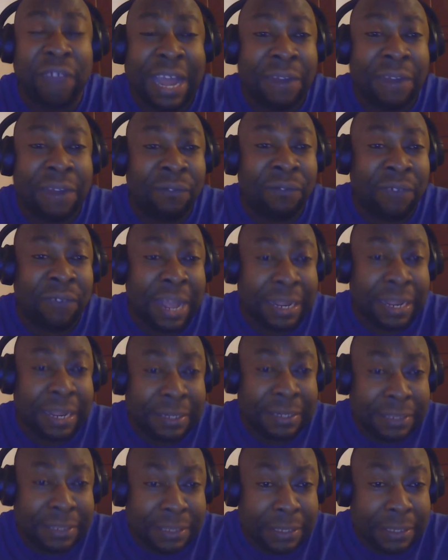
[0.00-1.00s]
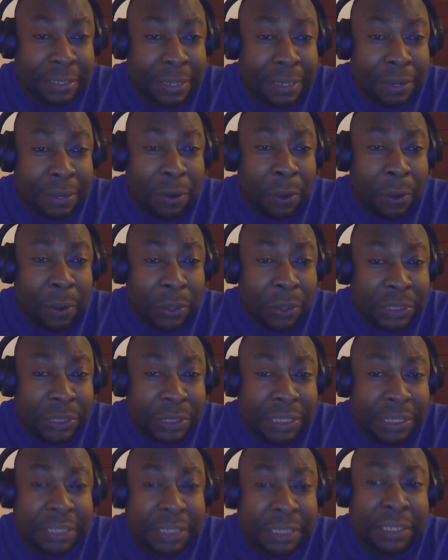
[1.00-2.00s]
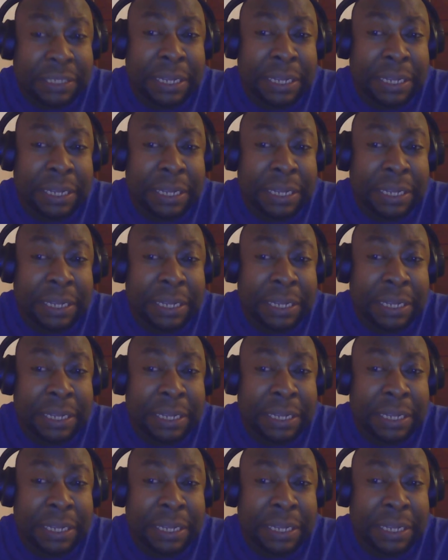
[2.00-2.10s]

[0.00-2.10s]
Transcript: advanced courses.